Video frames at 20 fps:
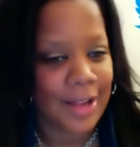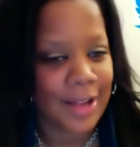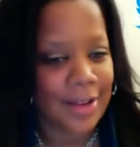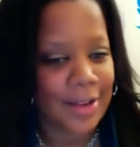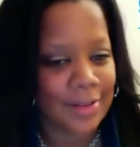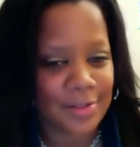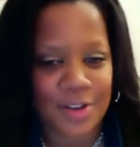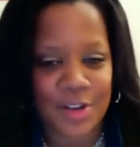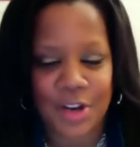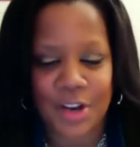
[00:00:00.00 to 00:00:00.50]

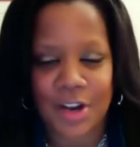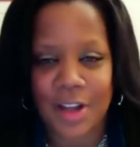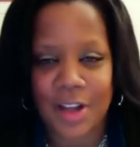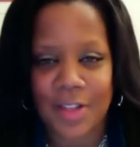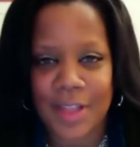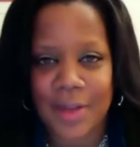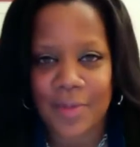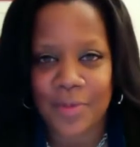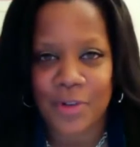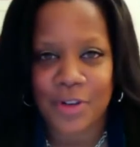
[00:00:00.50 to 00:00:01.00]
good on
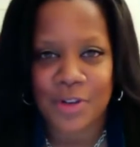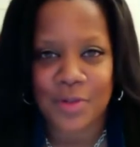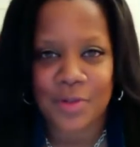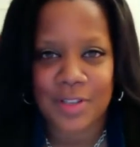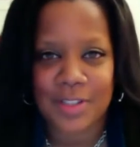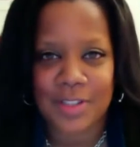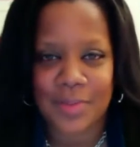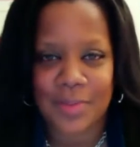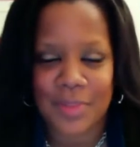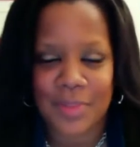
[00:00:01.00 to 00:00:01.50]
them for doing
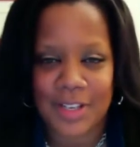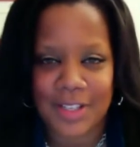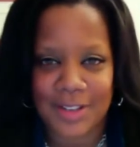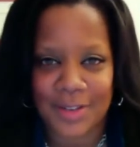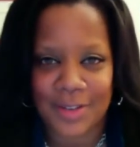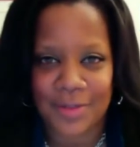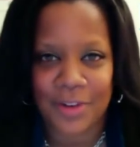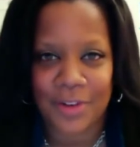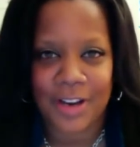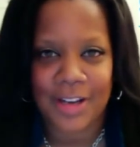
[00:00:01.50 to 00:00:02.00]
something
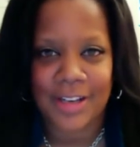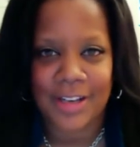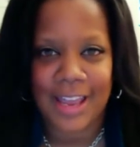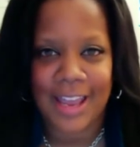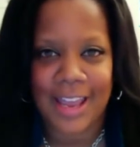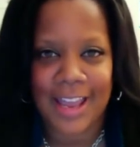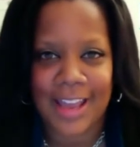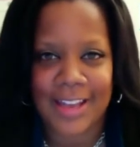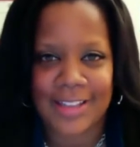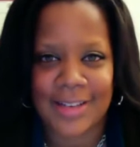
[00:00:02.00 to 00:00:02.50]
different.
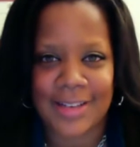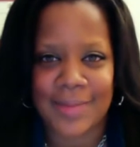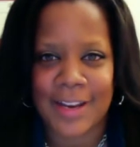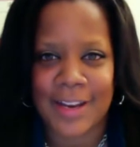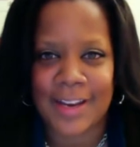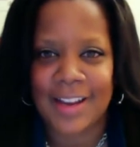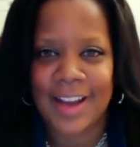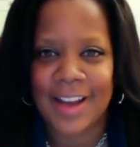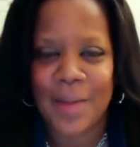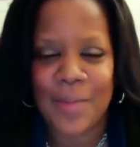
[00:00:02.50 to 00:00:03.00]
And, I
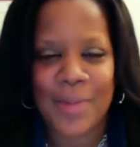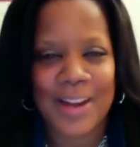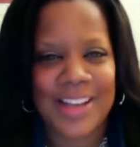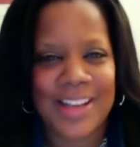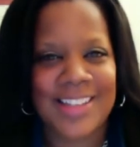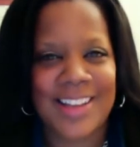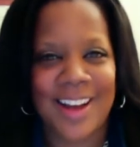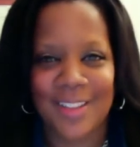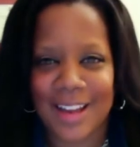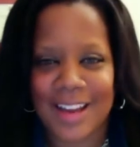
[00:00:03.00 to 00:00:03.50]
mean, but I saw
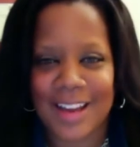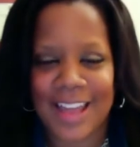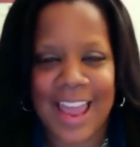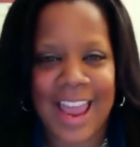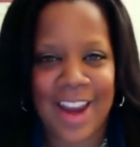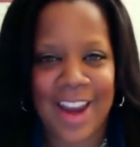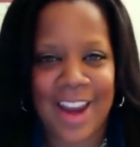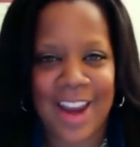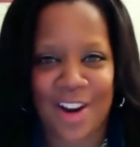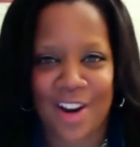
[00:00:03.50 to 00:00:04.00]
a lot of
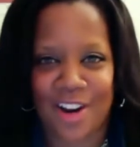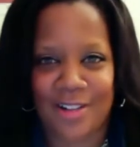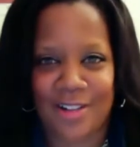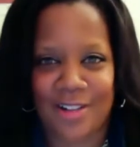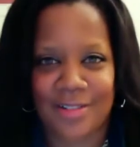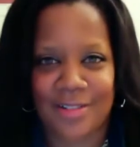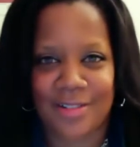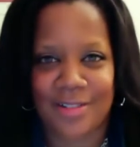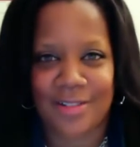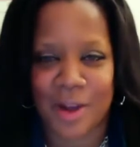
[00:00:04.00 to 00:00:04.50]
hair
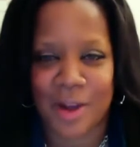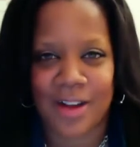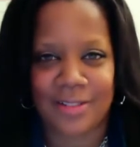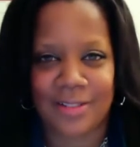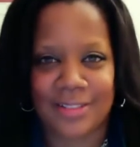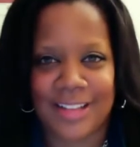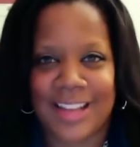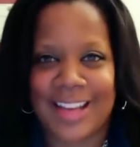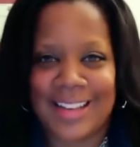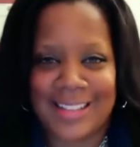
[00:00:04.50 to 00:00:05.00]
as well,
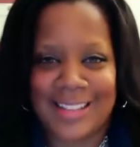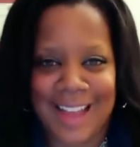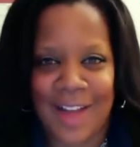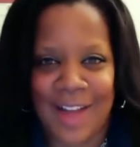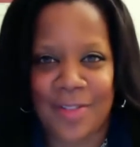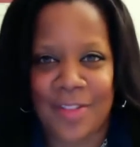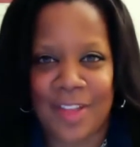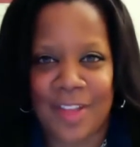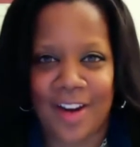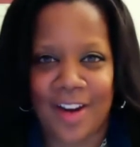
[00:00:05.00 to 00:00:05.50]
like
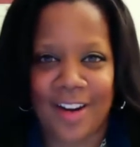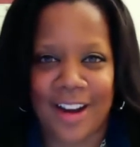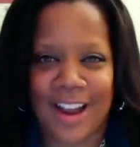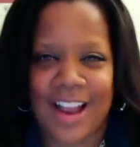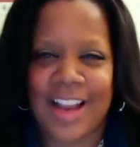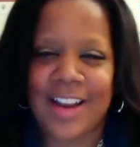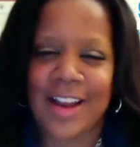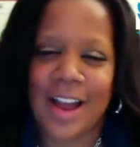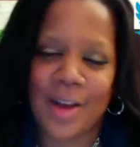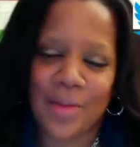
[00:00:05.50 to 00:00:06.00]
down there.
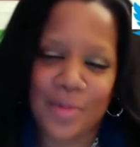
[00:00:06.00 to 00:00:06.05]
I